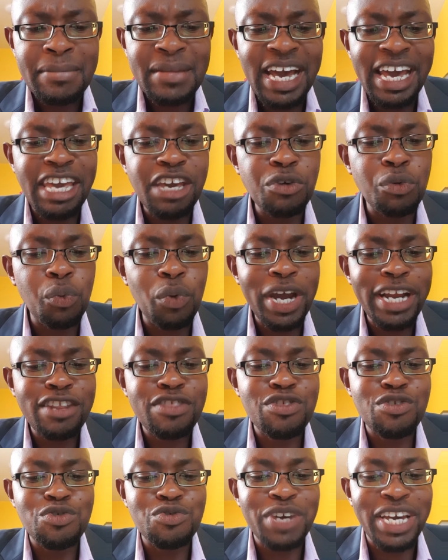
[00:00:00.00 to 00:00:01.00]
He went
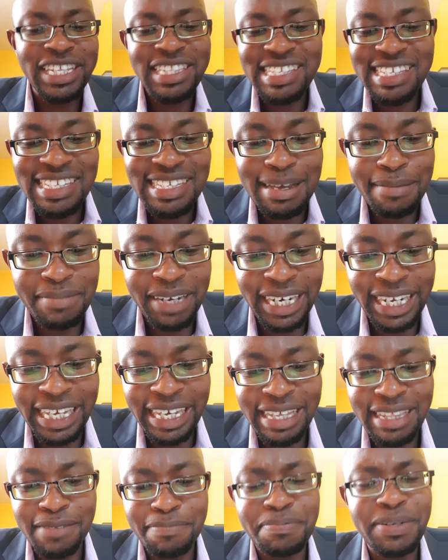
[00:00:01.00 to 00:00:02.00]
through
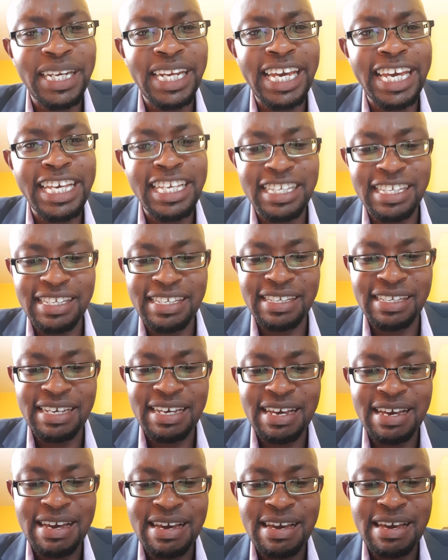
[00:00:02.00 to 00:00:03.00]
Gethsemane, the place
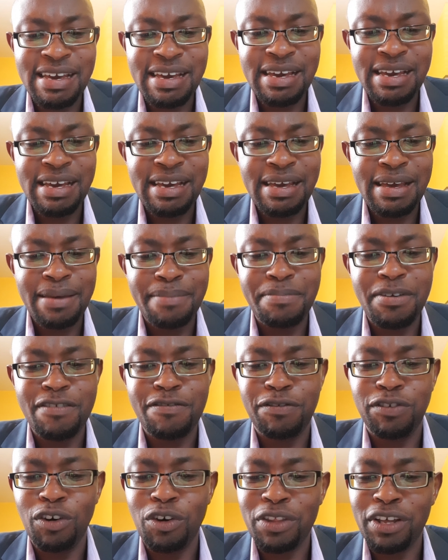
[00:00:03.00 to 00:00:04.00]

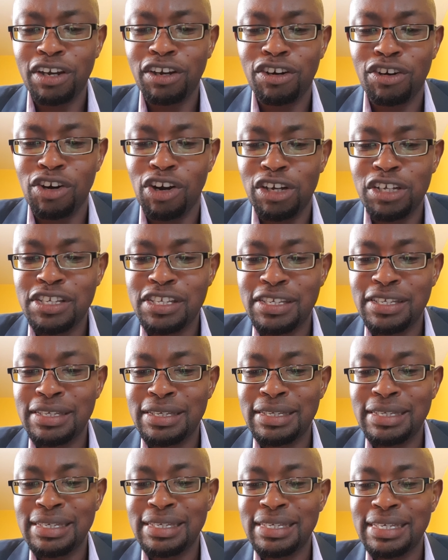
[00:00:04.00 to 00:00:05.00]
before the
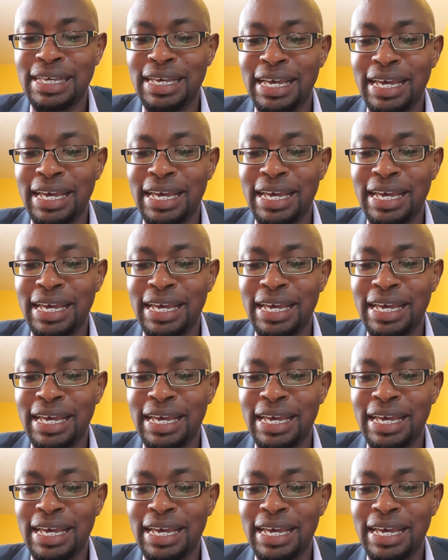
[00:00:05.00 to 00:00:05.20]
cross,